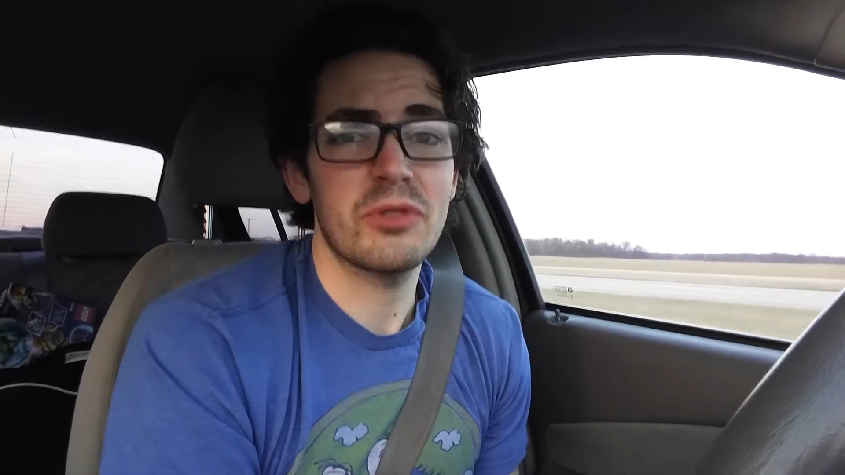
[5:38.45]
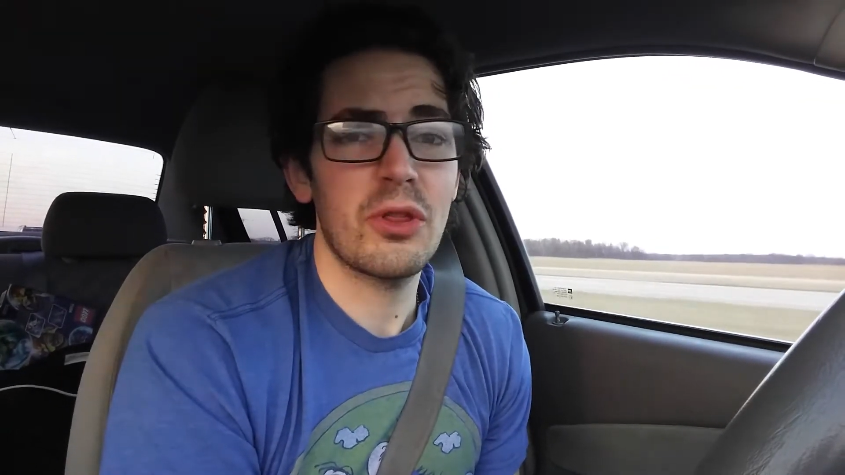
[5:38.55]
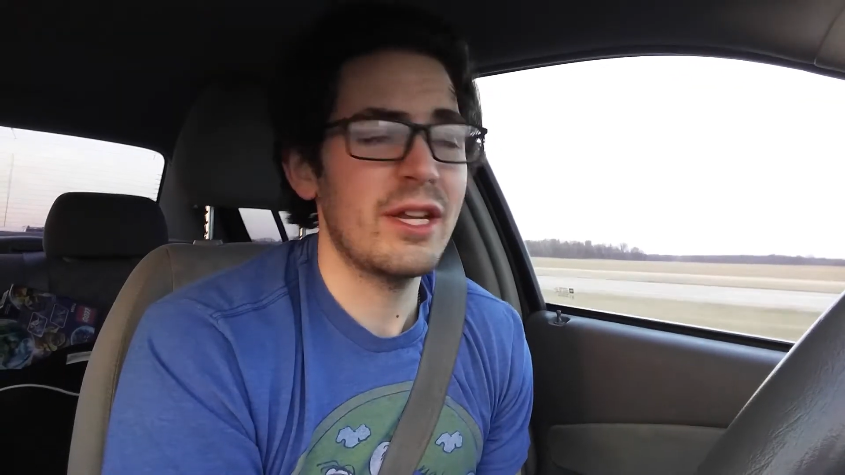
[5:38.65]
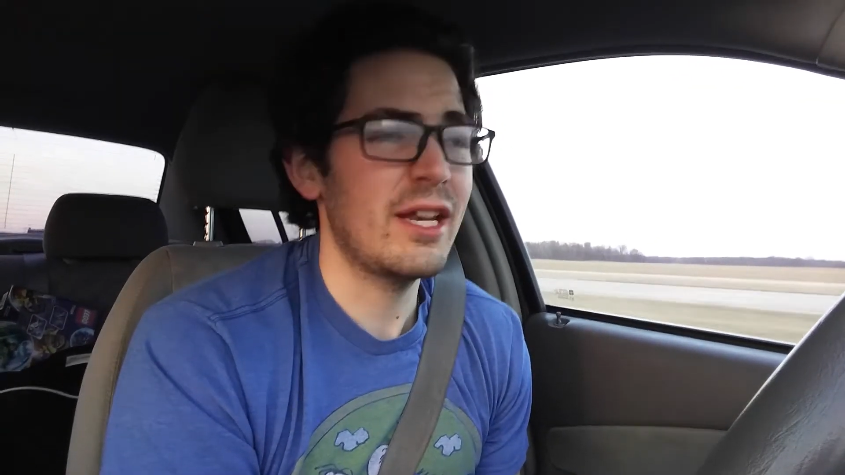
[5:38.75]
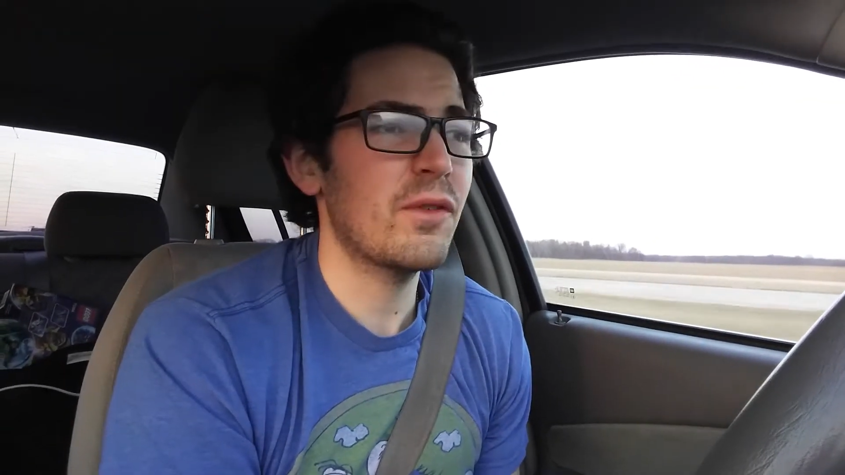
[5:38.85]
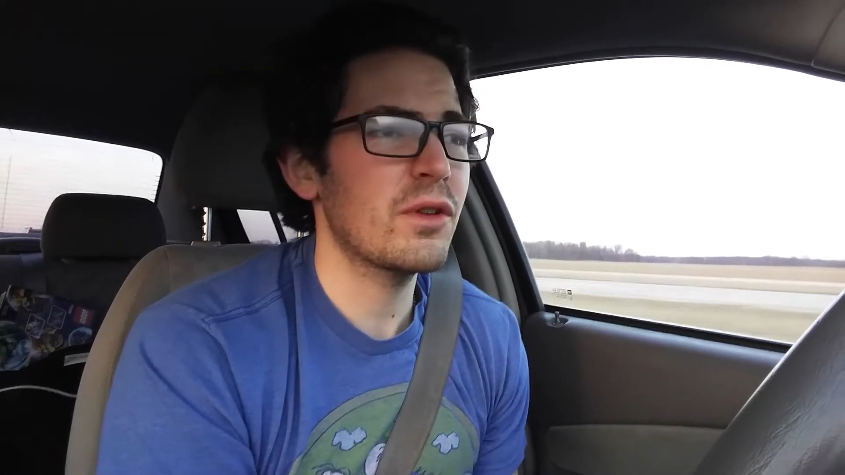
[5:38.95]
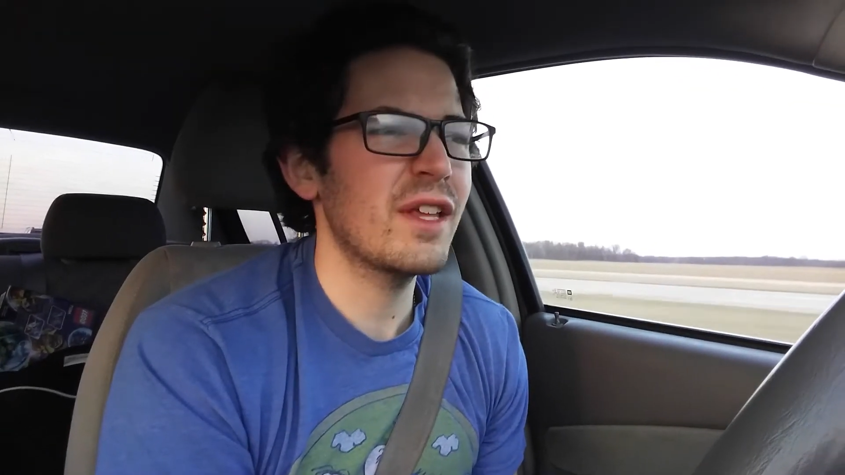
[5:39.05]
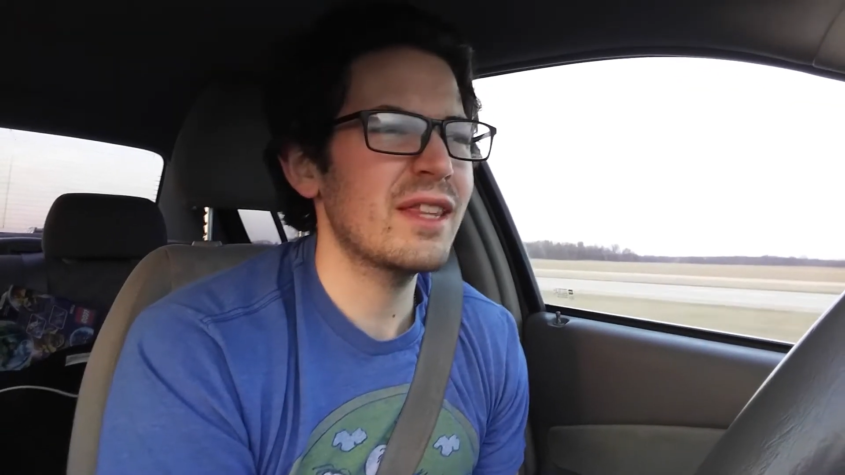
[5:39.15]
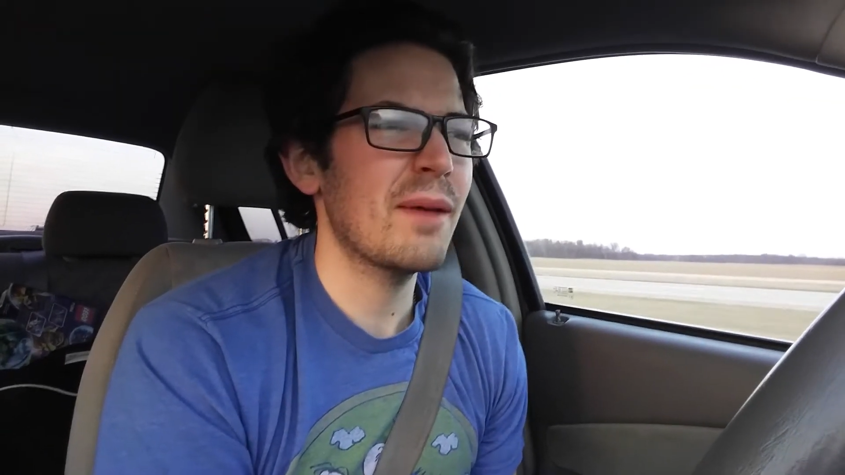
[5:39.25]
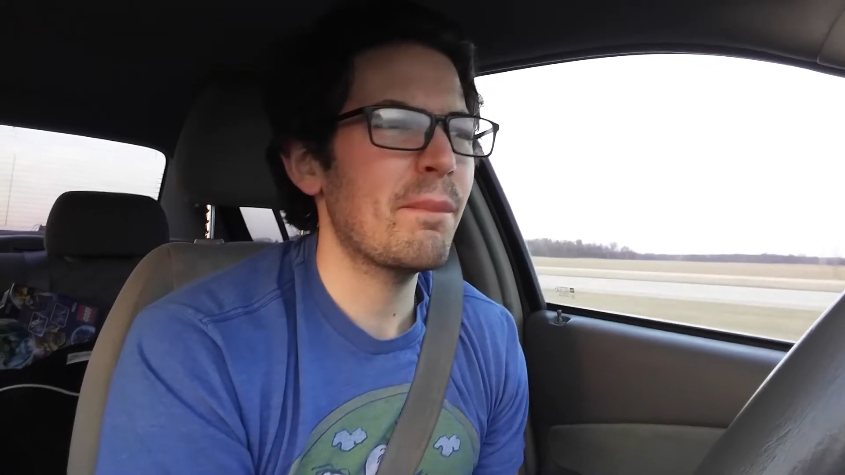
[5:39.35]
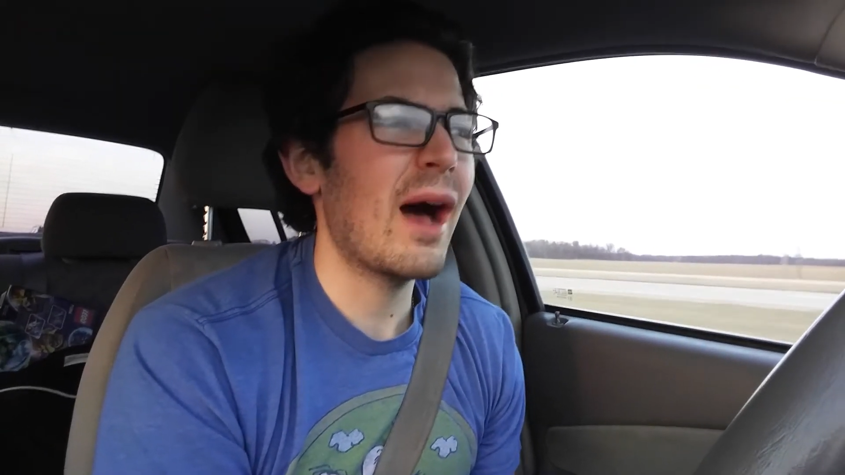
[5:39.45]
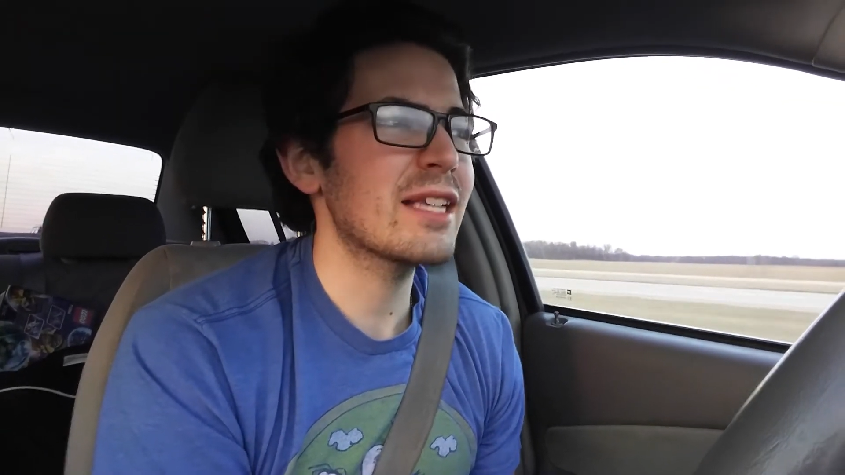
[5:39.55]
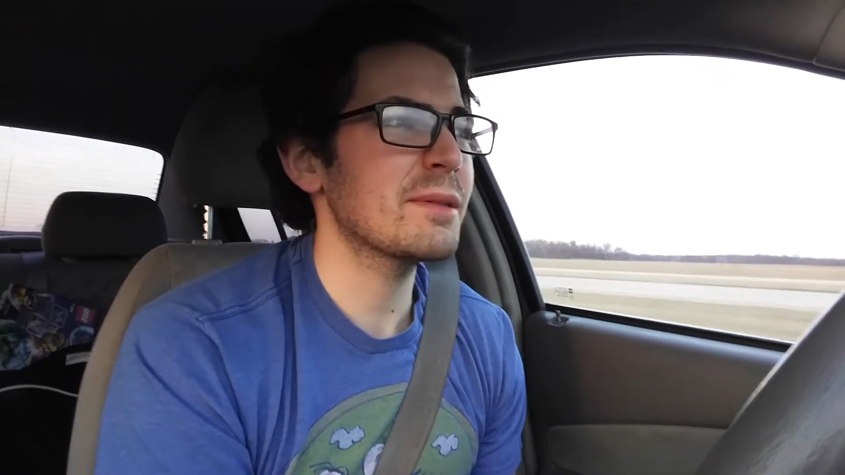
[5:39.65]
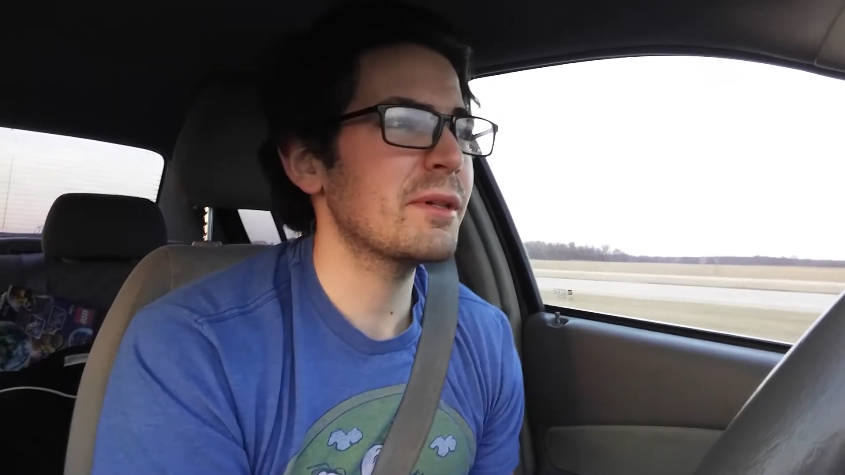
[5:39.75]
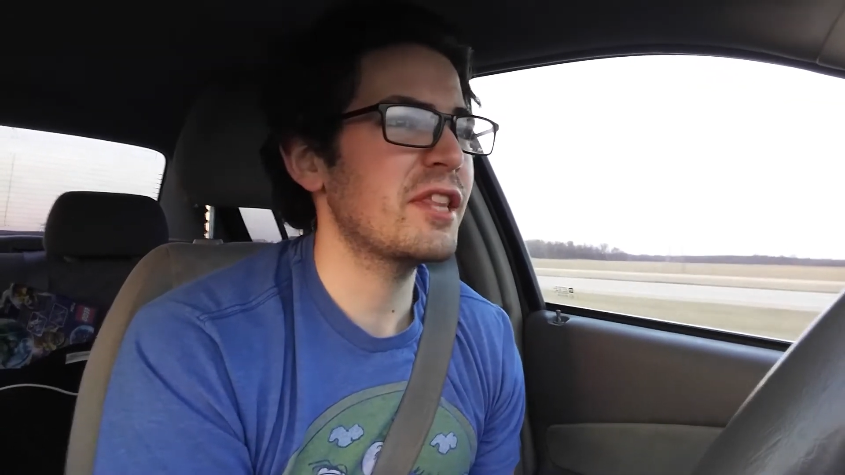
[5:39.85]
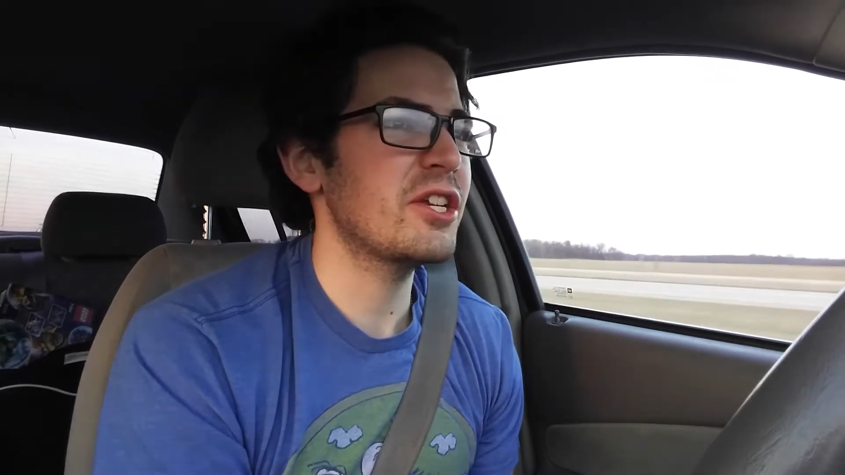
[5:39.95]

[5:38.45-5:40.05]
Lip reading: So they never think that possibly